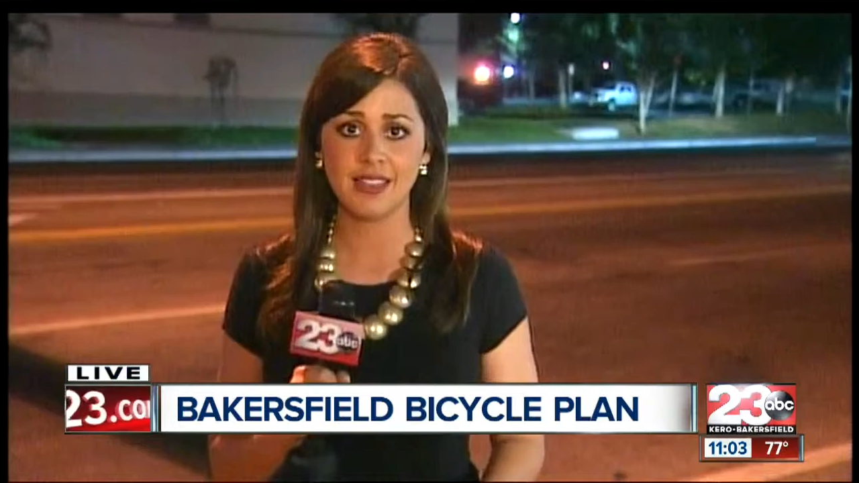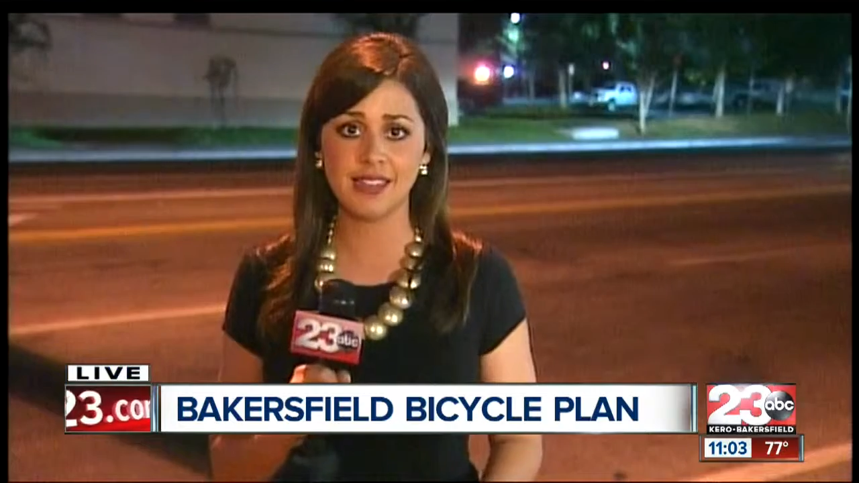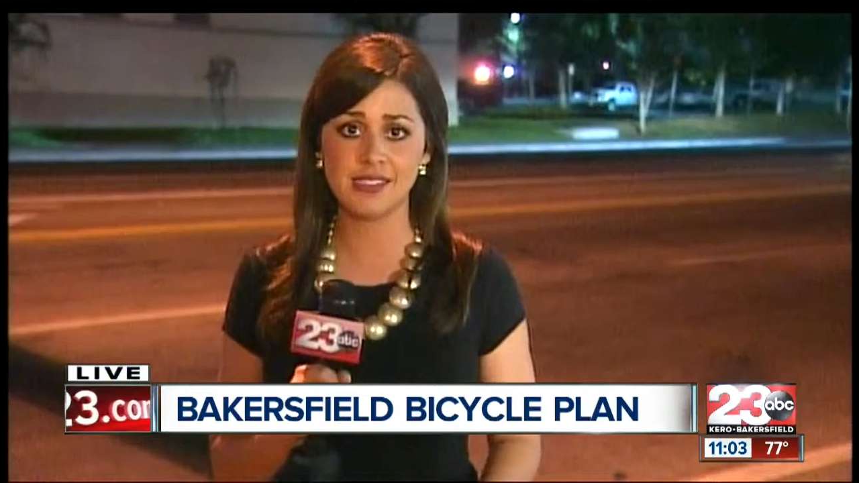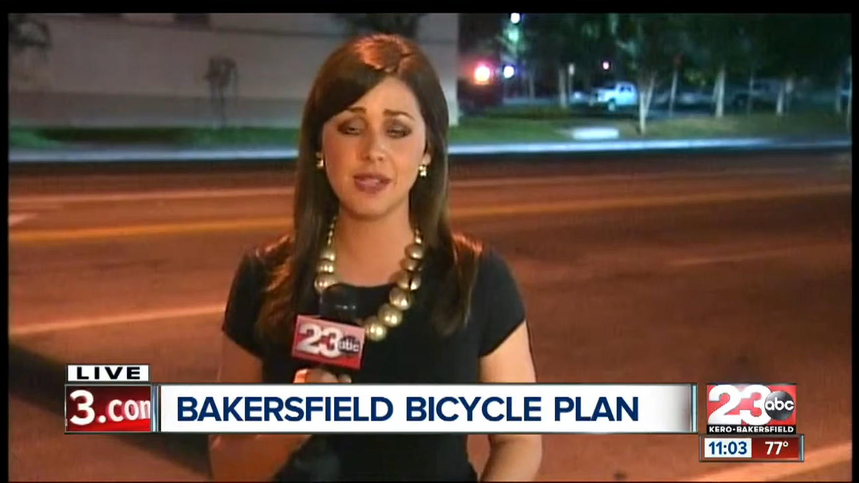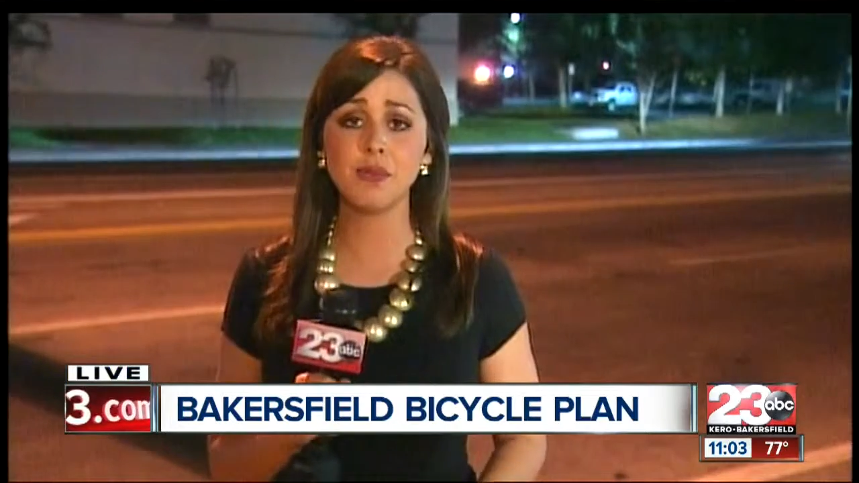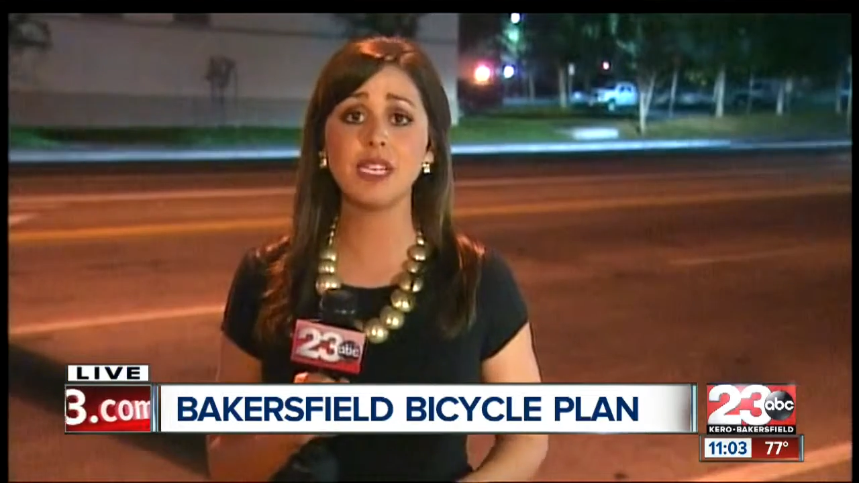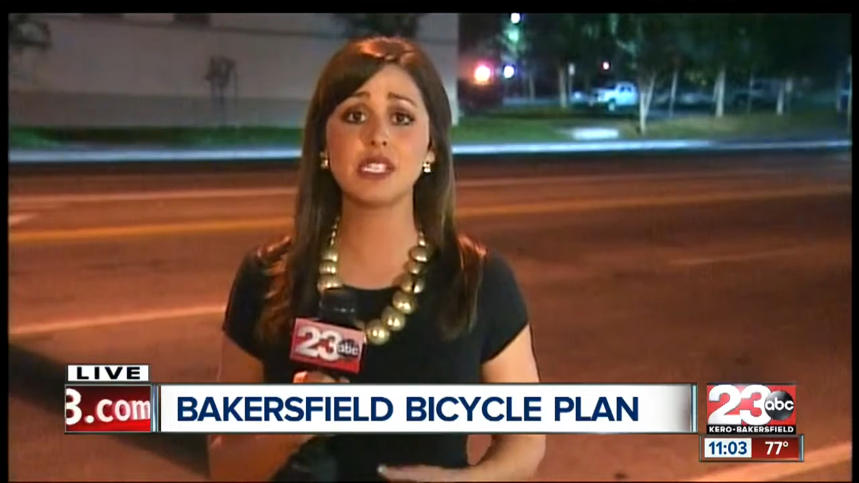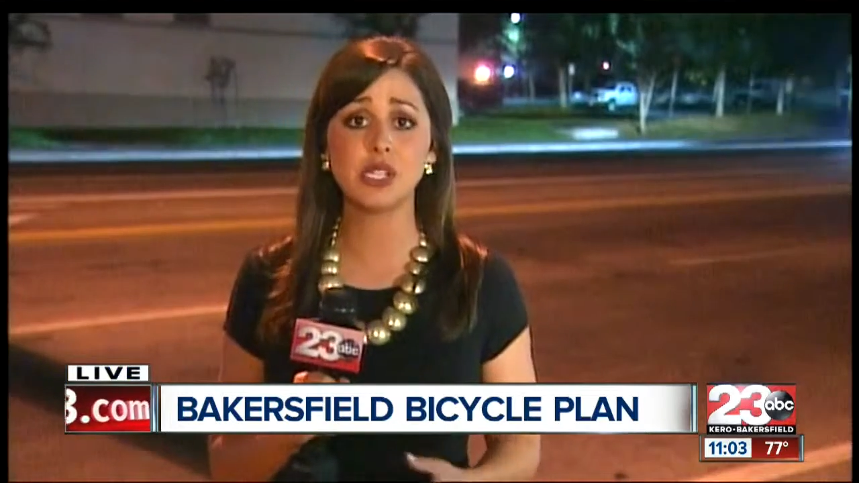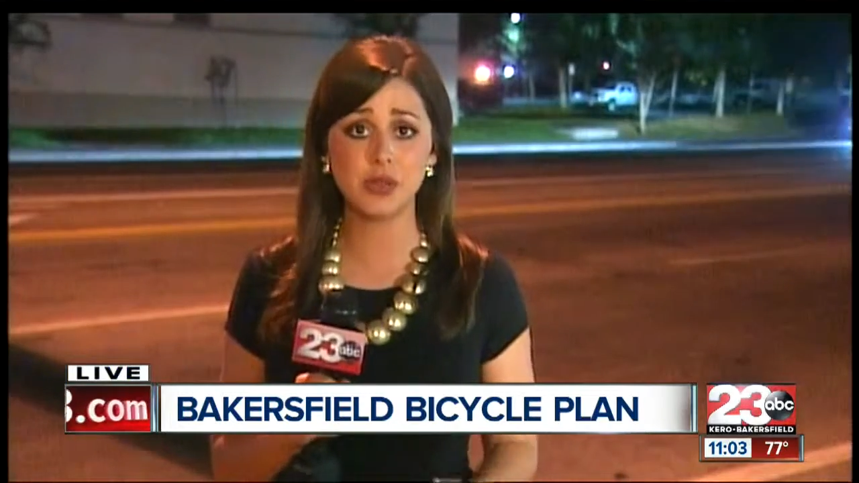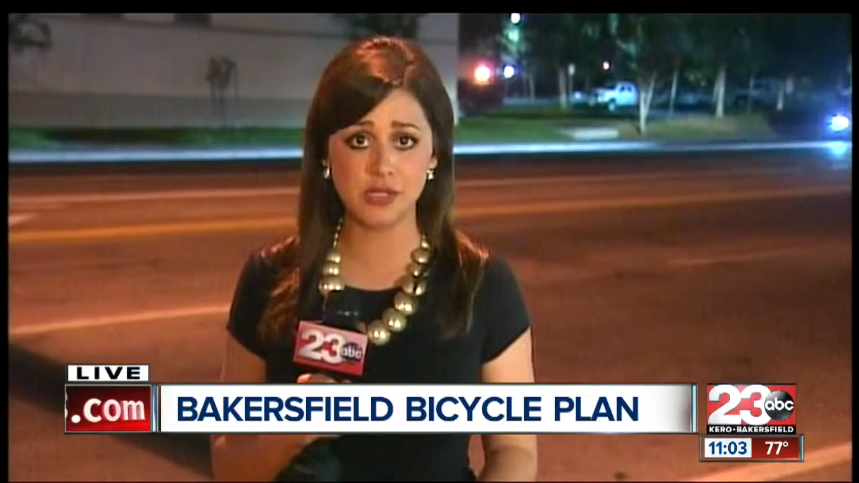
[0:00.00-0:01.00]
that's simply
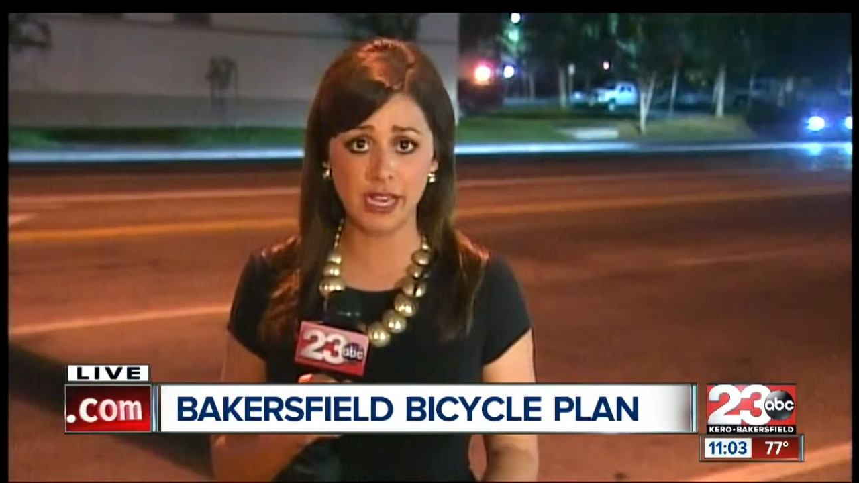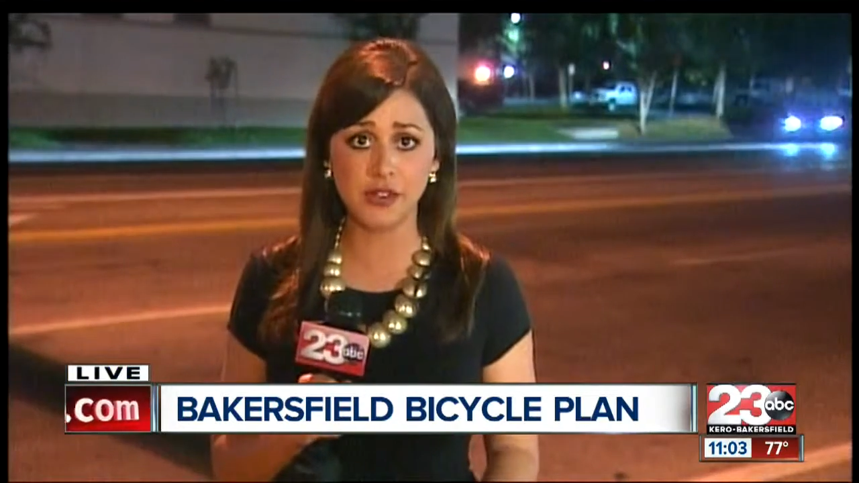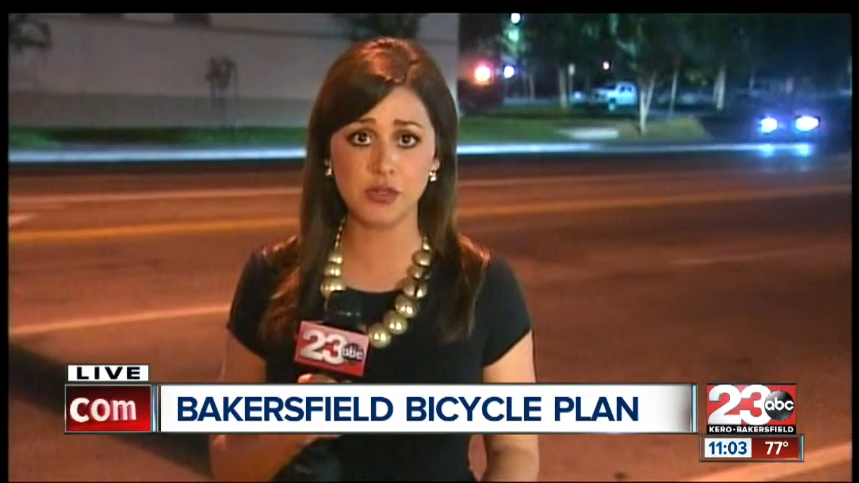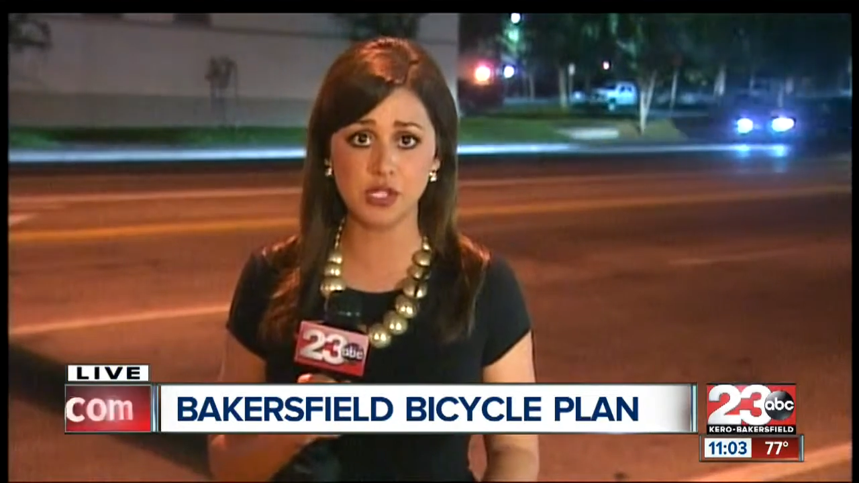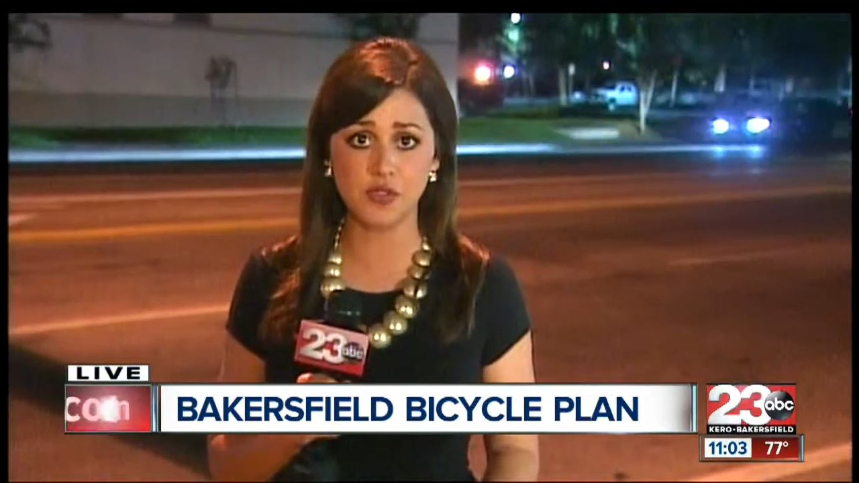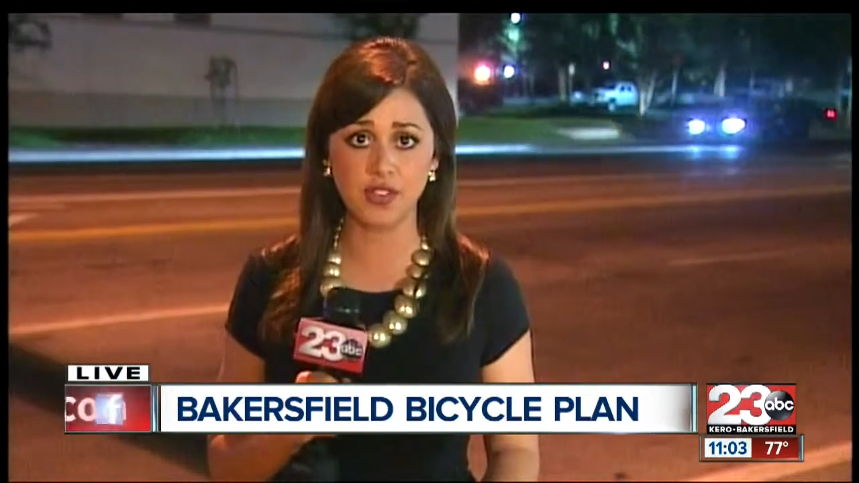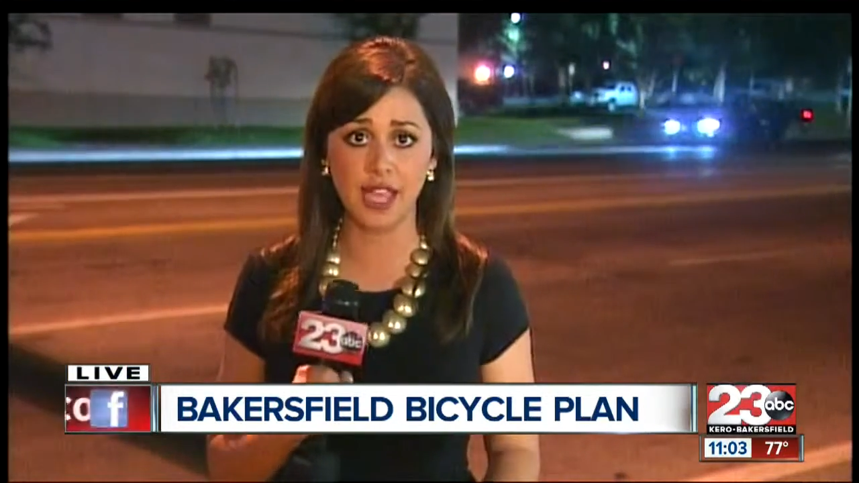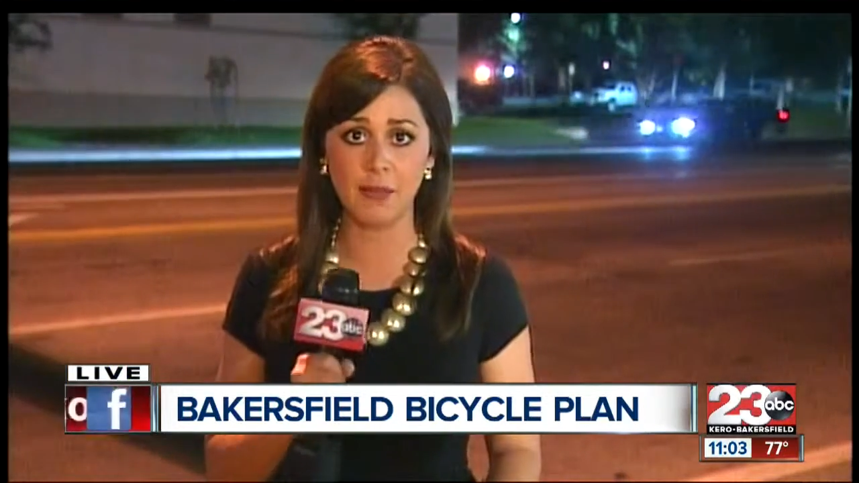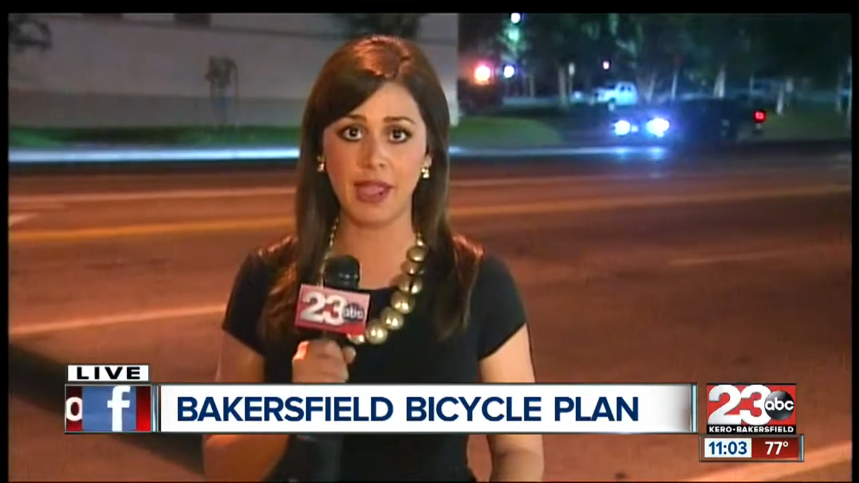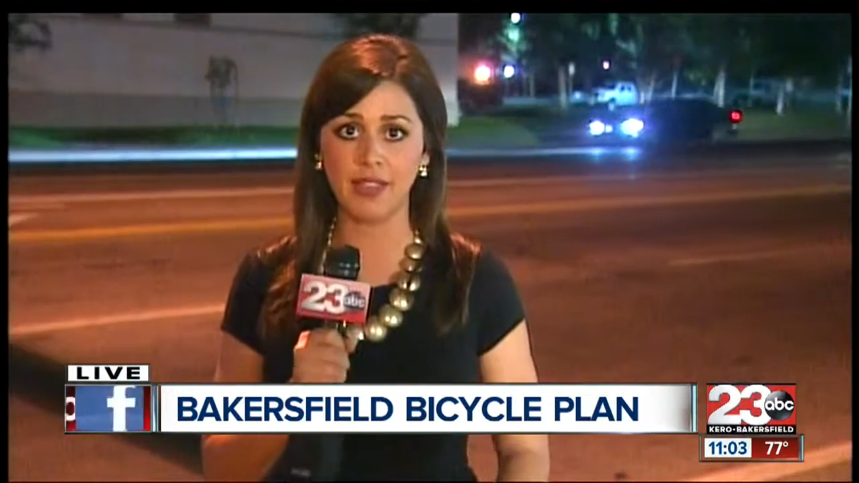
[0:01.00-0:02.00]
too dangerous for them,